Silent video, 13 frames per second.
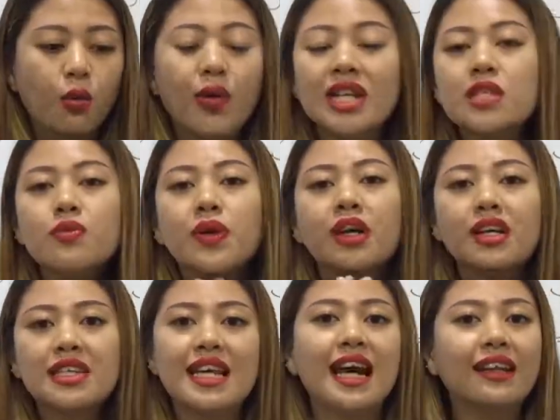Once we
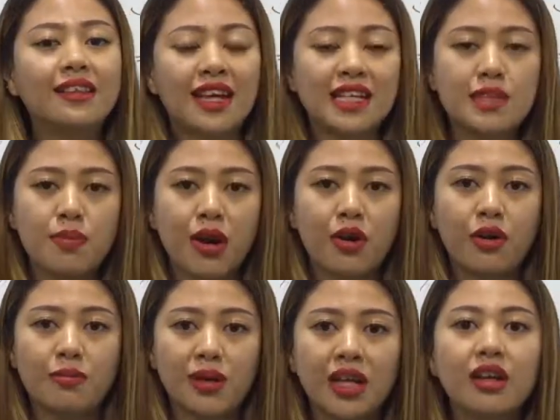conduct the
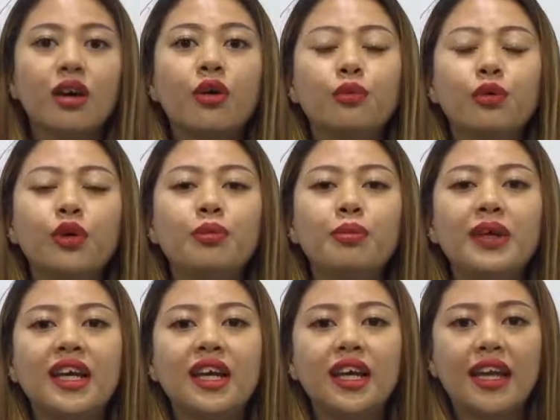experiment, we'll
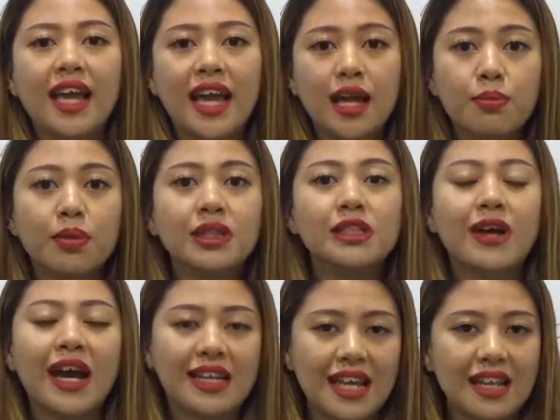be able
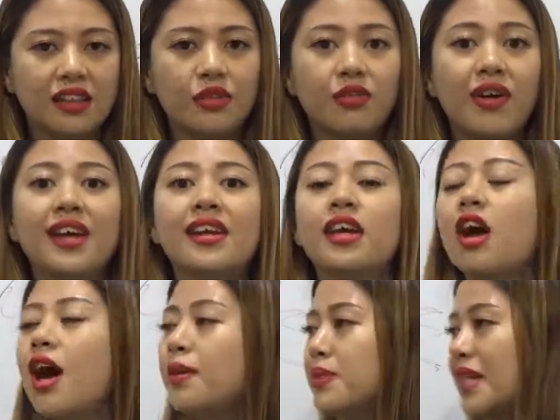to identify that
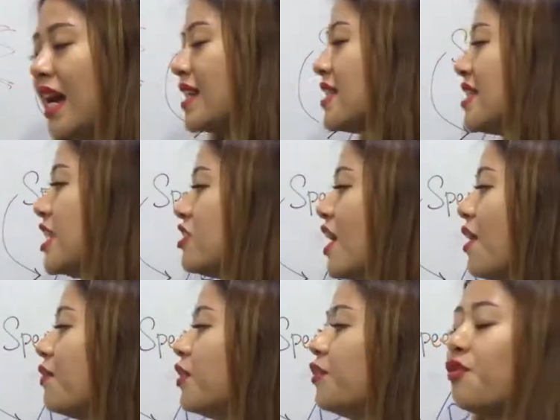objects that
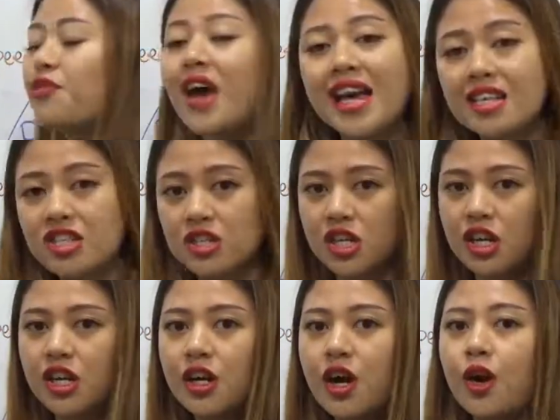travel
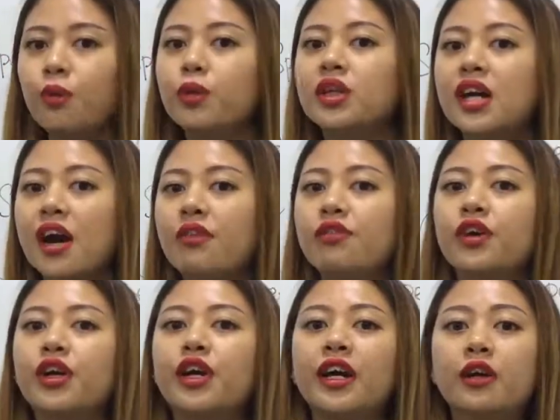faster will
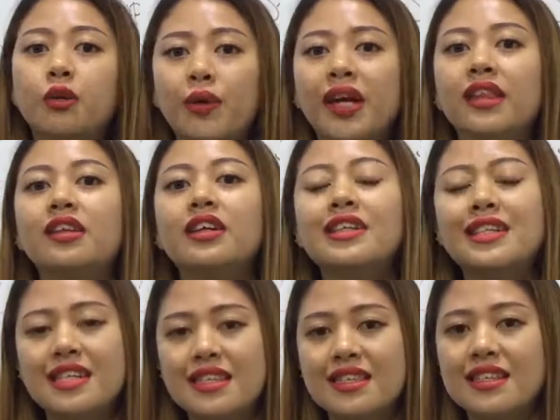cover a greater
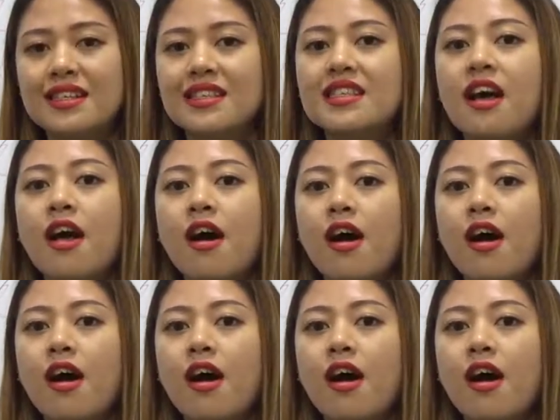distance